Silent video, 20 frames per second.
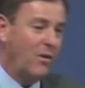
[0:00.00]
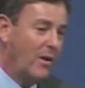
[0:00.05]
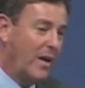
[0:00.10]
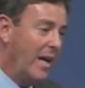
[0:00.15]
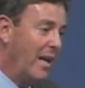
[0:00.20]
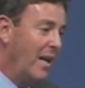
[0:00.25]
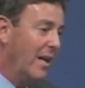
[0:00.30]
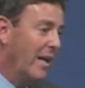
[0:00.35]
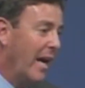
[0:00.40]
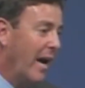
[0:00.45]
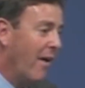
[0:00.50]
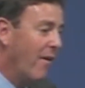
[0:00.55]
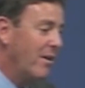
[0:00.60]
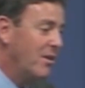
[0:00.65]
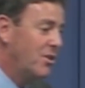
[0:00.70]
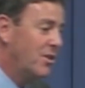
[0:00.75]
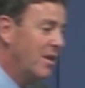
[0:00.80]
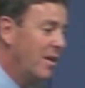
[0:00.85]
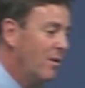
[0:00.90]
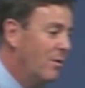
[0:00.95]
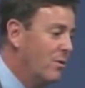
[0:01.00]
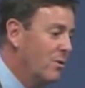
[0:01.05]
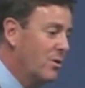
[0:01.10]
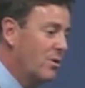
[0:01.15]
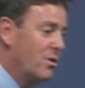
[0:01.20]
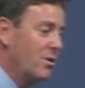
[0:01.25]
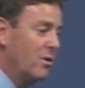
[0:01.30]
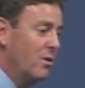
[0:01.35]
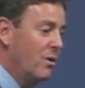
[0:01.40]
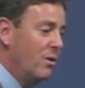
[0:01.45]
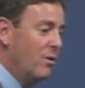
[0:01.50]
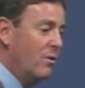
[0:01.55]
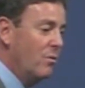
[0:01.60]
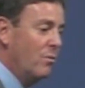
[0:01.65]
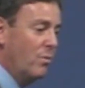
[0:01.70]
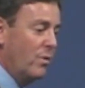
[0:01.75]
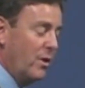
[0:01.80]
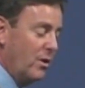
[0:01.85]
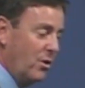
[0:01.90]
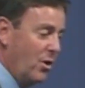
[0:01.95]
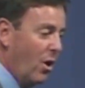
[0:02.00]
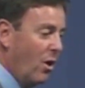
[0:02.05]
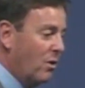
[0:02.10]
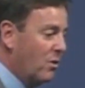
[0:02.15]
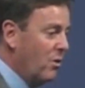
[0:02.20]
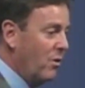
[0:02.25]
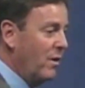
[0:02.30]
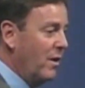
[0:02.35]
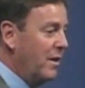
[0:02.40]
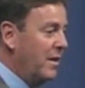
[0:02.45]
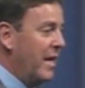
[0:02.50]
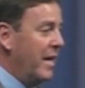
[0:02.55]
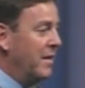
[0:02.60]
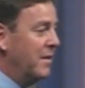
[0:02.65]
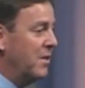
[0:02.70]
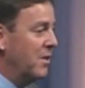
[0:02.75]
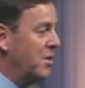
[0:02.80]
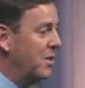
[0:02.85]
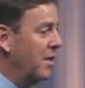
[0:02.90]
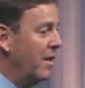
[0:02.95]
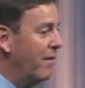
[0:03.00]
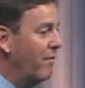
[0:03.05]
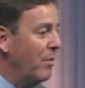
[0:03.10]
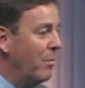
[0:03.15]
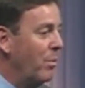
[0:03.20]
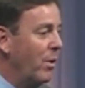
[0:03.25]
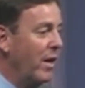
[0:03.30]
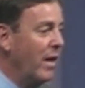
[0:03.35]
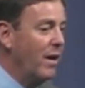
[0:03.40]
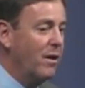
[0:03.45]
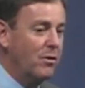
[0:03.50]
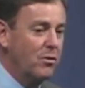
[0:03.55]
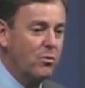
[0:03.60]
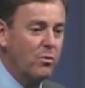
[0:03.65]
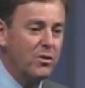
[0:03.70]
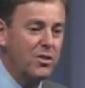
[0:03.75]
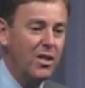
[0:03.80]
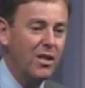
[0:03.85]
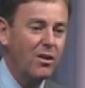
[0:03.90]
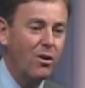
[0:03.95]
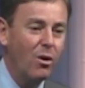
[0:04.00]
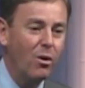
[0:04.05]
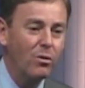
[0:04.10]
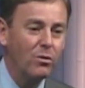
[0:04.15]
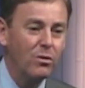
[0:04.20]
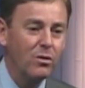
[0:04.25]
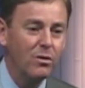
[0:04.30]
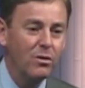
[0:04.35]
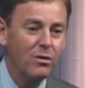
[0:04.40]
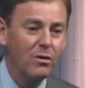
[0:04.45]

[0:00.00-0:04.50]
you get in garage sales with the doctor and the dentist and everybody else. What's he called?